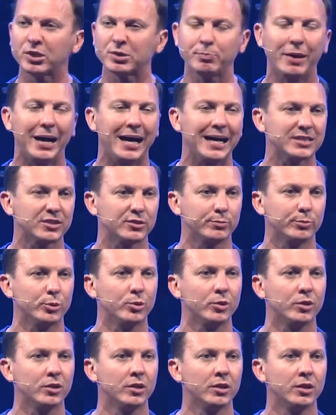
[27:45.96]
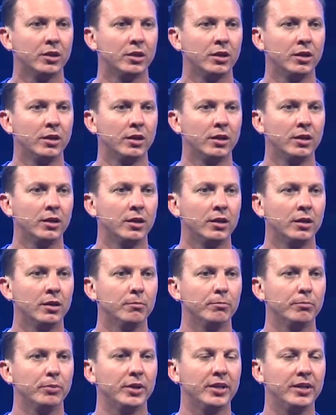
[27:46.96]
as possible.
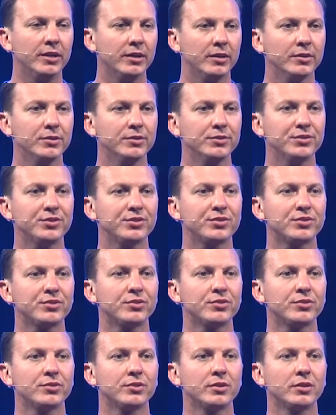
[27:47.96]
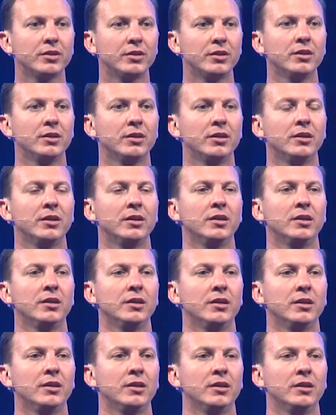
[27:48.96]
But here's,
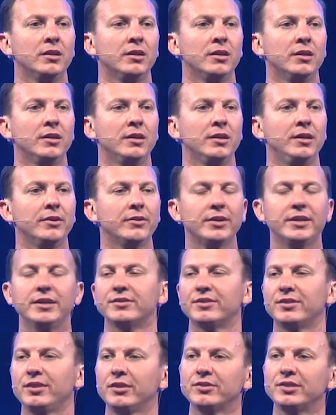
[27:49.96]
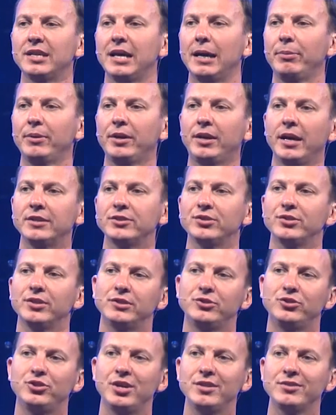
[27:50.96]
here it is. Here's the application that
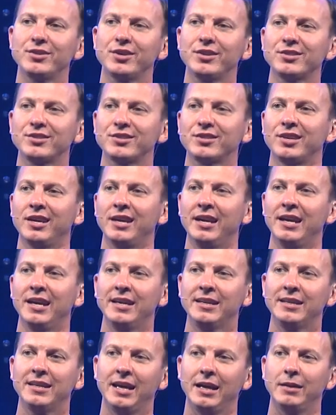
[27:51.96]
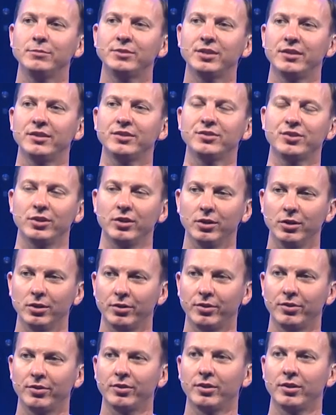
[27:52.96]
Jesus came to this
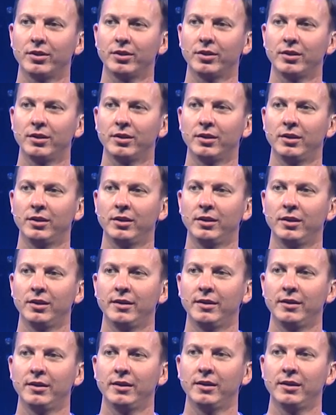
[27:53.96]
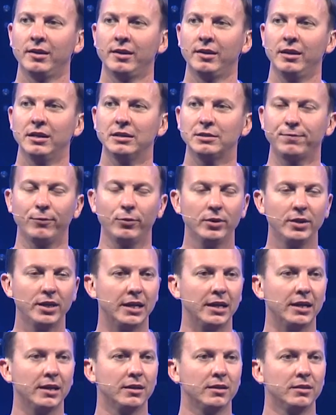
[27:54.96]
earth as fully
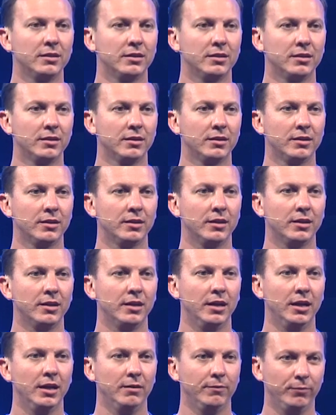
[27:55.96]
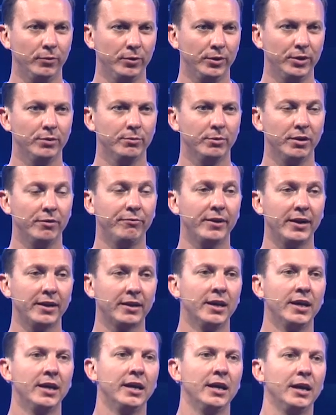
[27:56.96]
God and fully human. In fact,
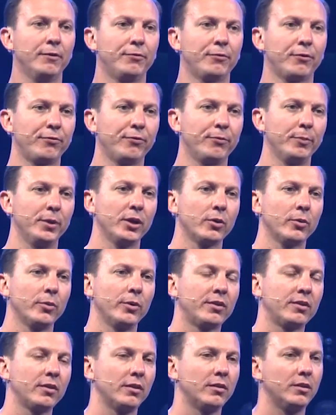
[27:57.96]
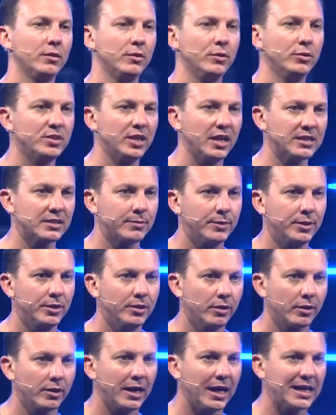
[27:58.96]
if you're familiar with the New Testament, you
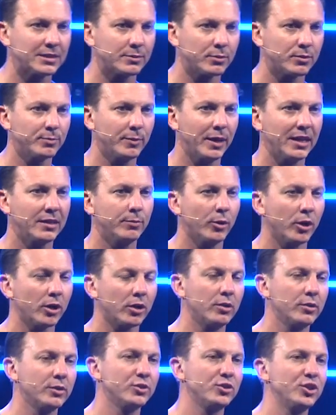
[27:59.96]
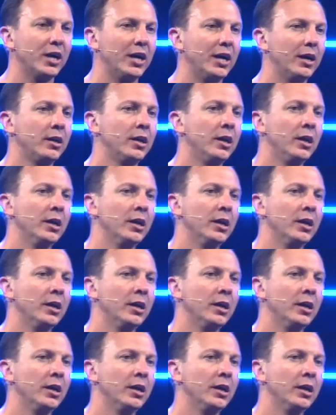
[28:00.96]
know the Gospels Matthew, Mark, Luke, and John.